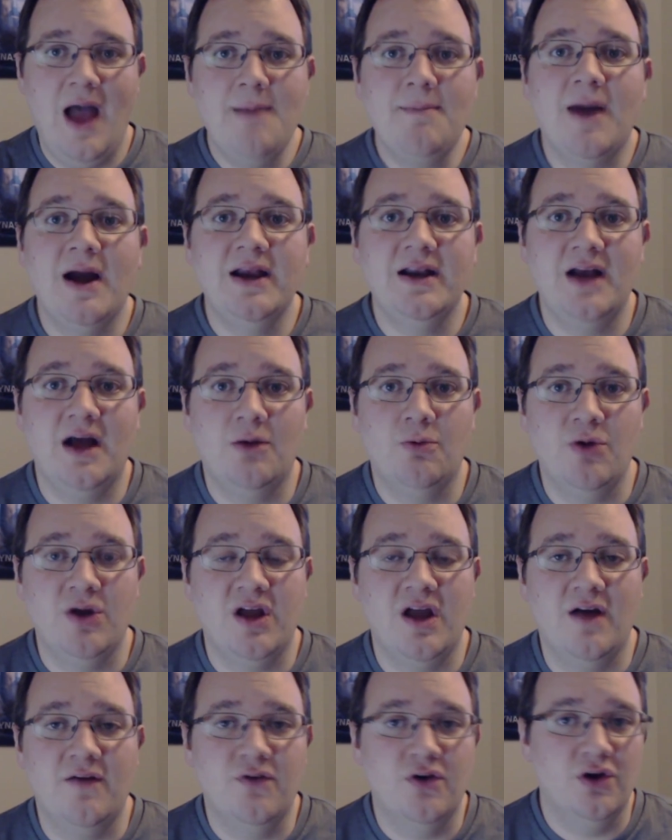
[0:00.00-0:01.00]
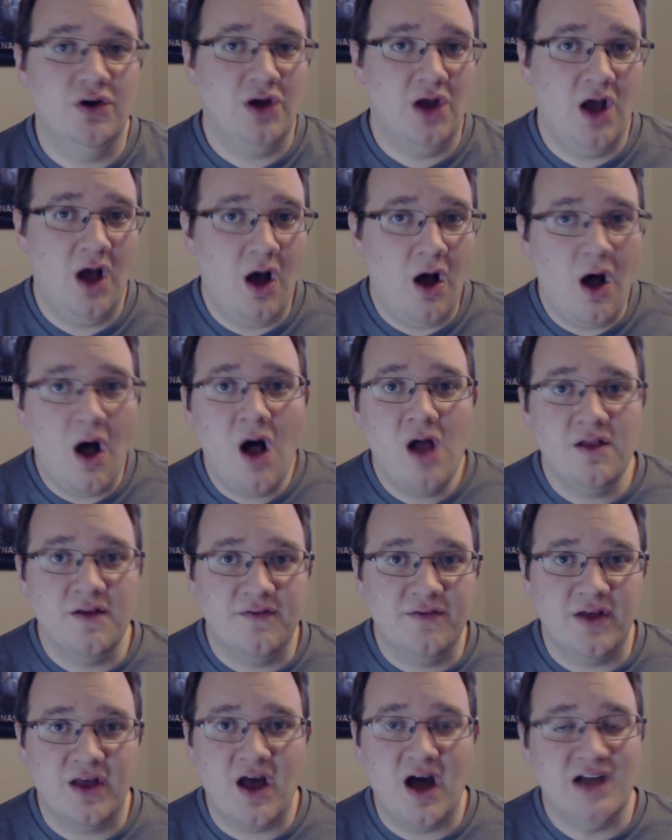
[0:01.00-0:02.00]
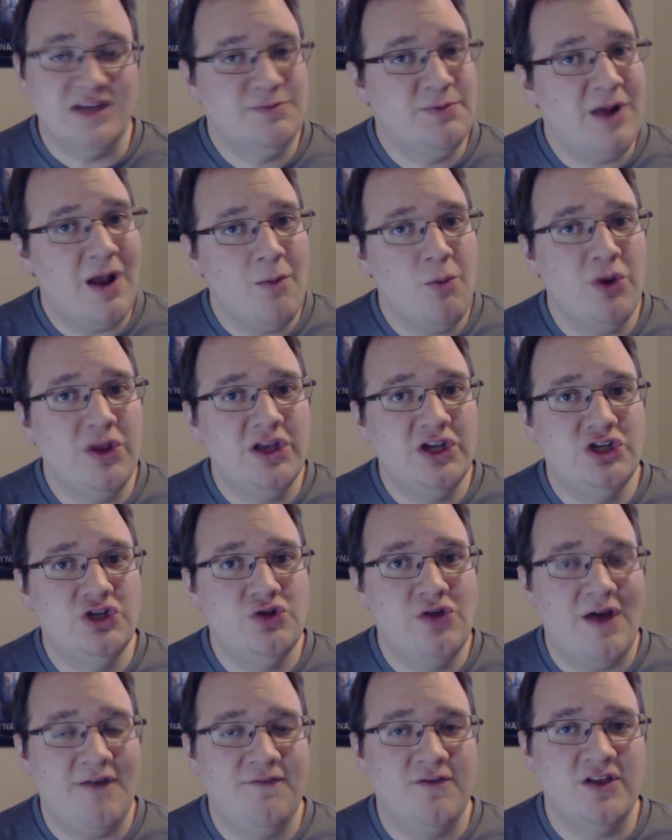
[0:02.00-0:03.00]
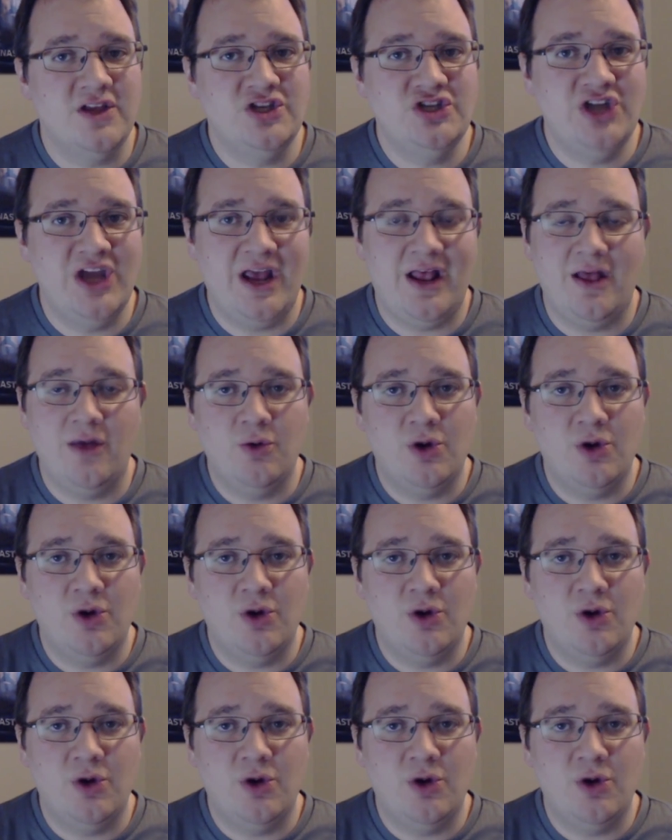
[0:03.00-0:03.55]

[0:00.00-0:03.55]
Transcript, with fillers: I might not recover all of the cost, but I'm willing to do that for the channel.